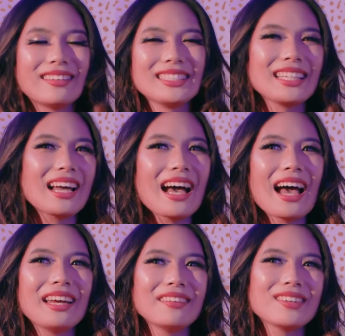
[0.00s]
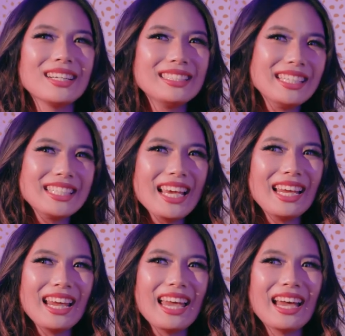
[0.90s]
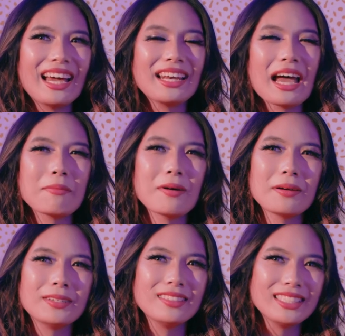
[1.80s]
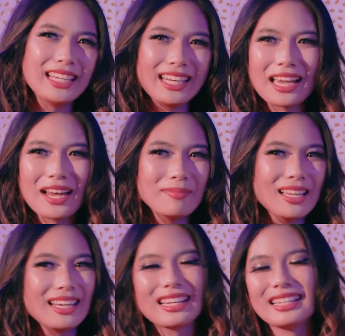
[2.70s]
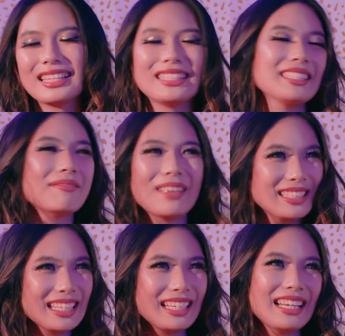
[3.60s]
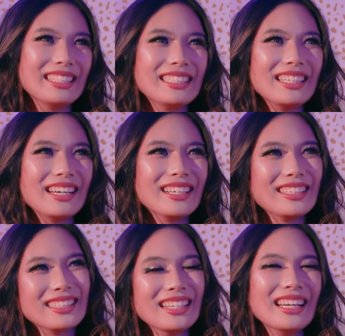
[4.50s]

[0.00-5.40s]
I was like, I want to DJ and I want to produce EDM. Like, this is amazing. And so,